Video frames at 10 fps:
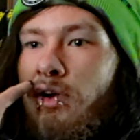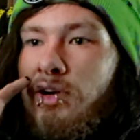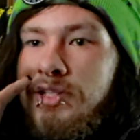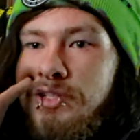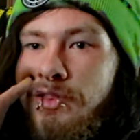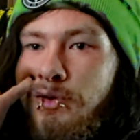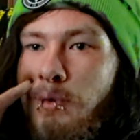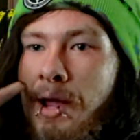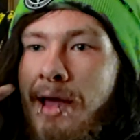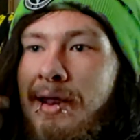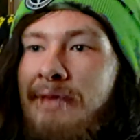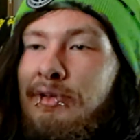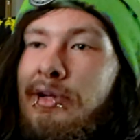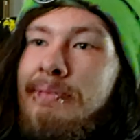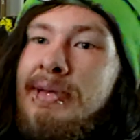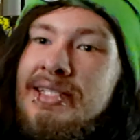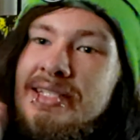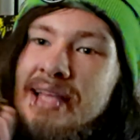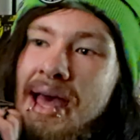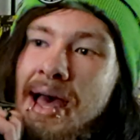Hawkins on the ground after he had been
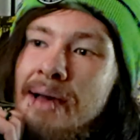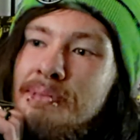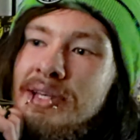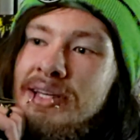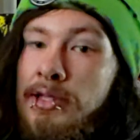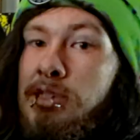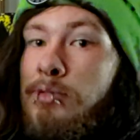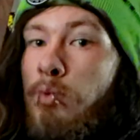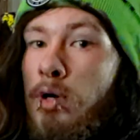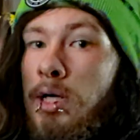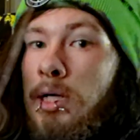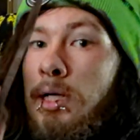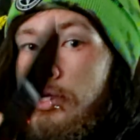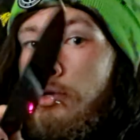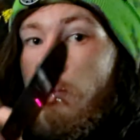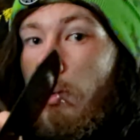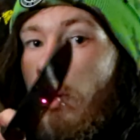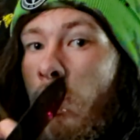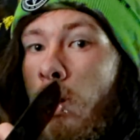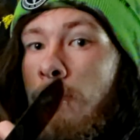stabbed. And this is where, "You were
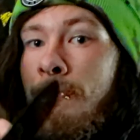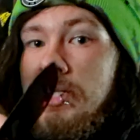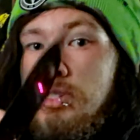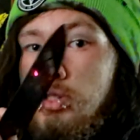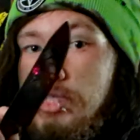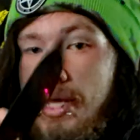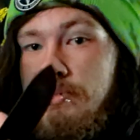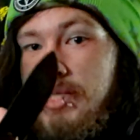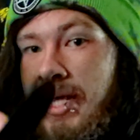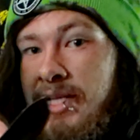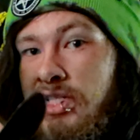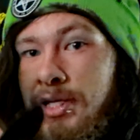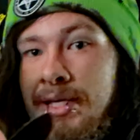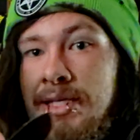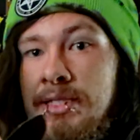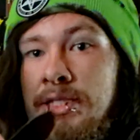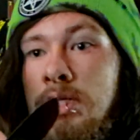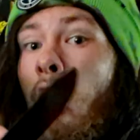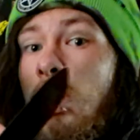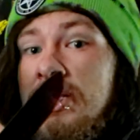wrong, Mr. James A. Janice.
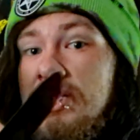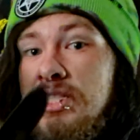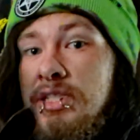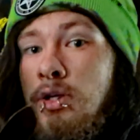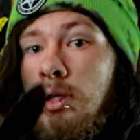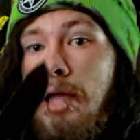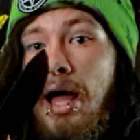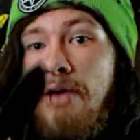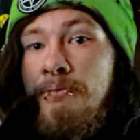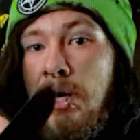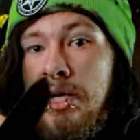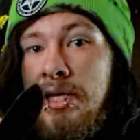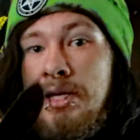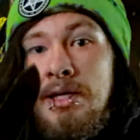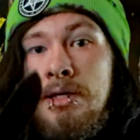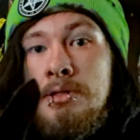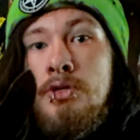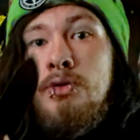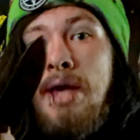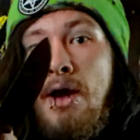Hawkins is still alive, buddy.
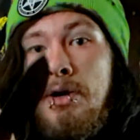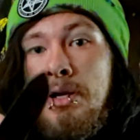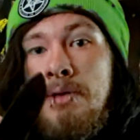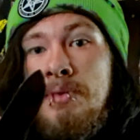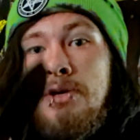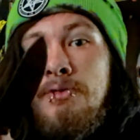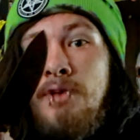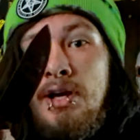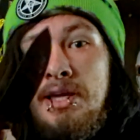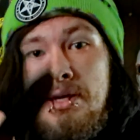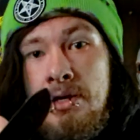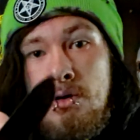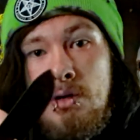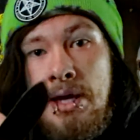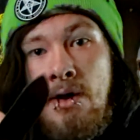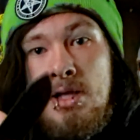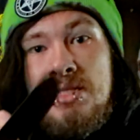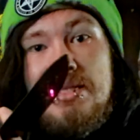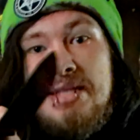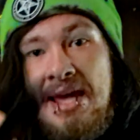You counted him and your fucking kill count as
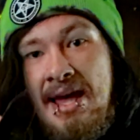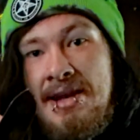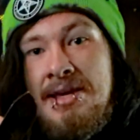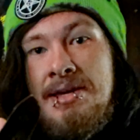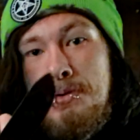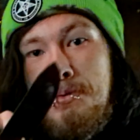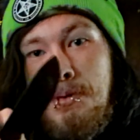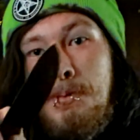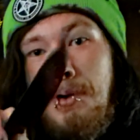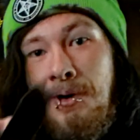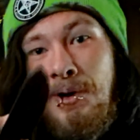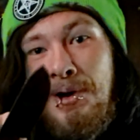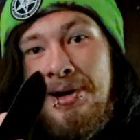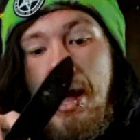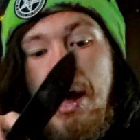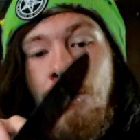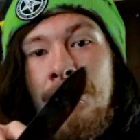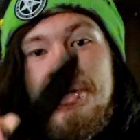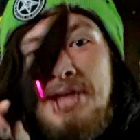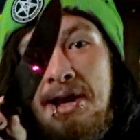dead. You were wrong. How
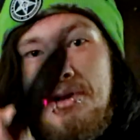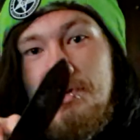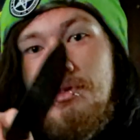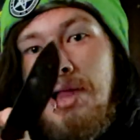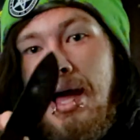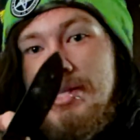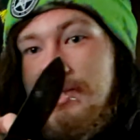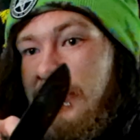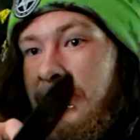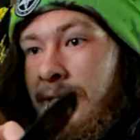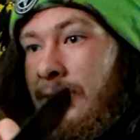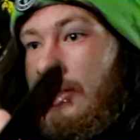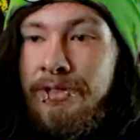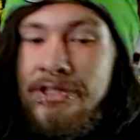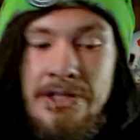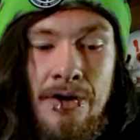dare you lie to me?" But